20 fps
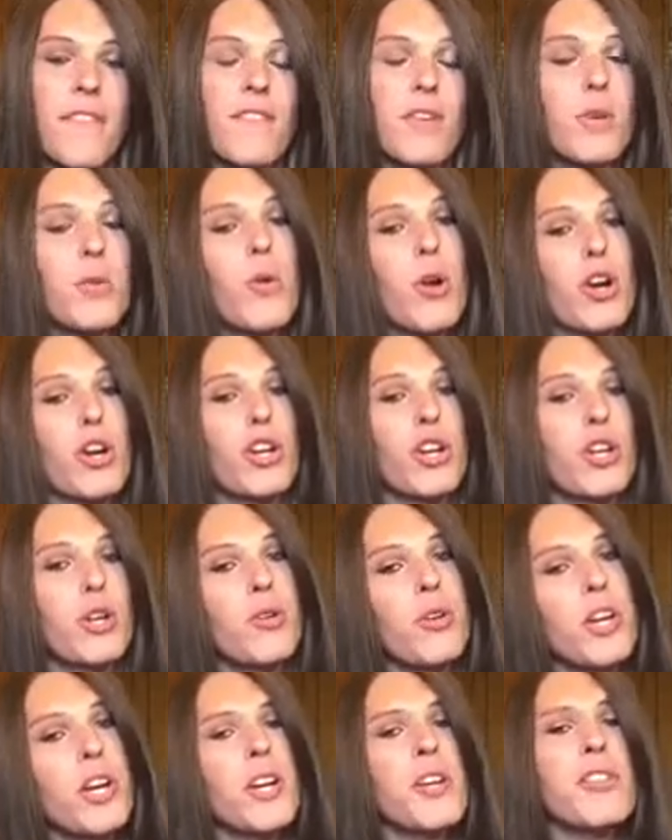If you are
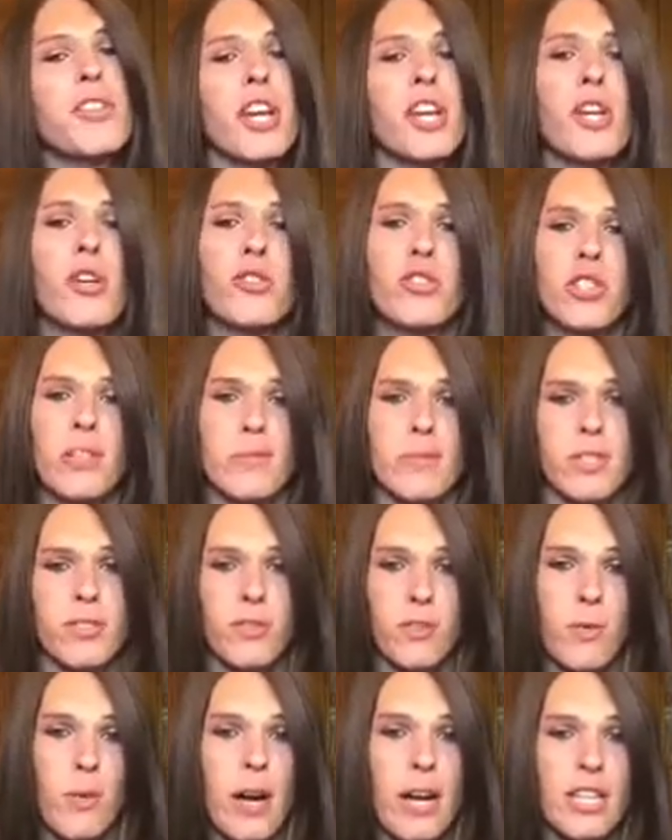new here, thank you so much
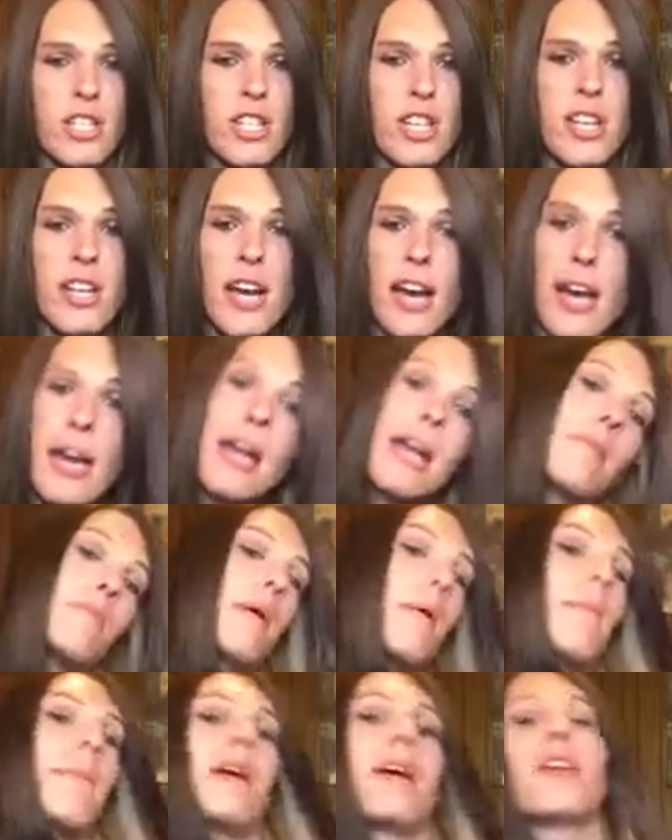for watching. I am
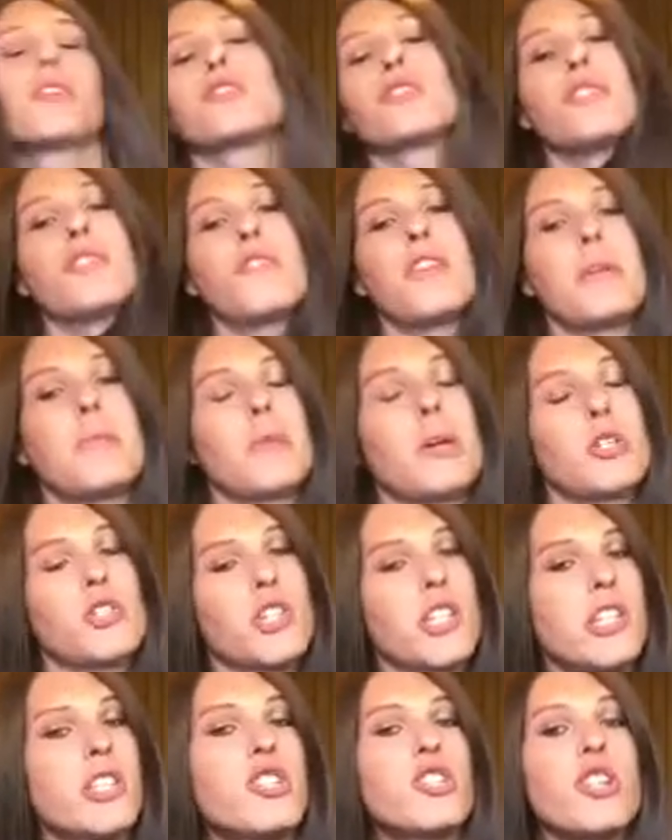a male to female
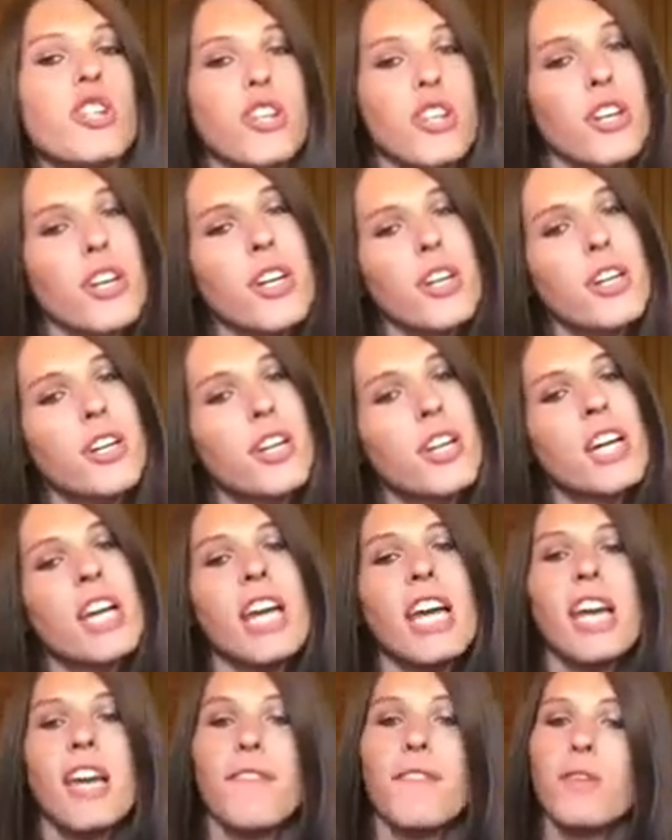transgender.
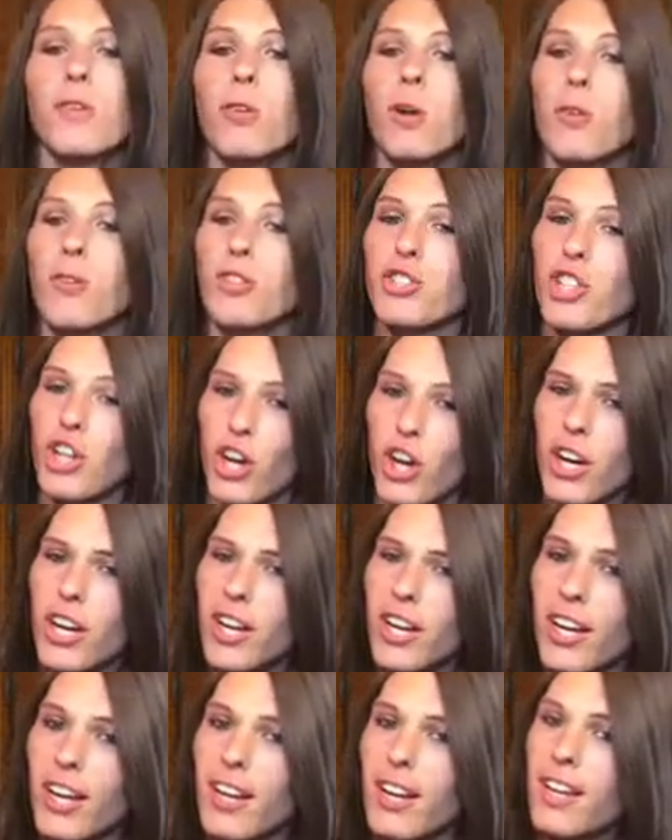If you are
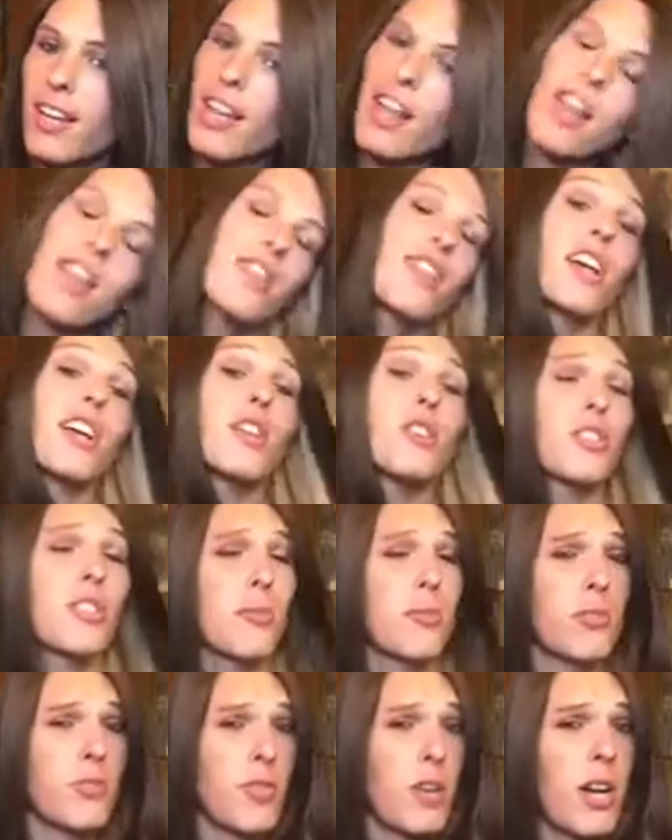returning, thank you
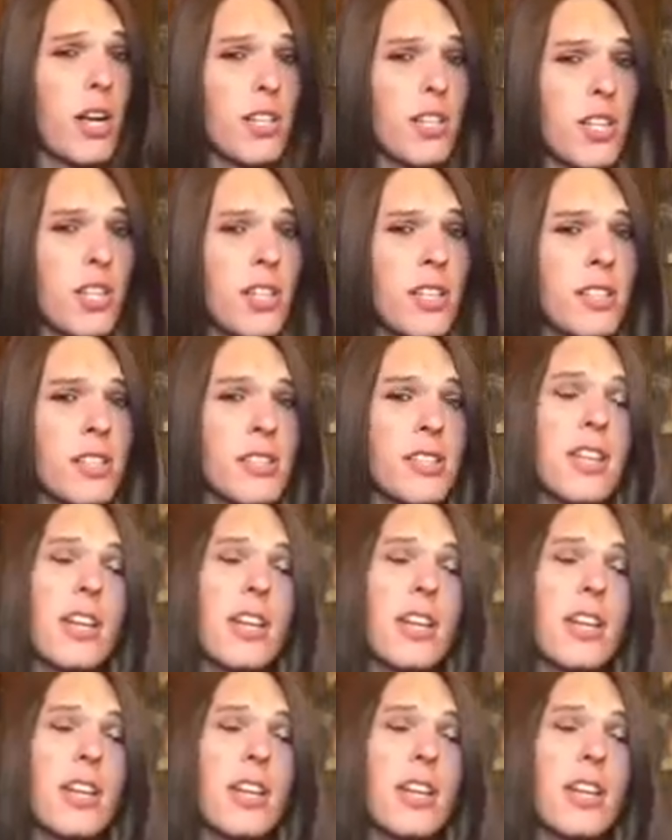so much for watching.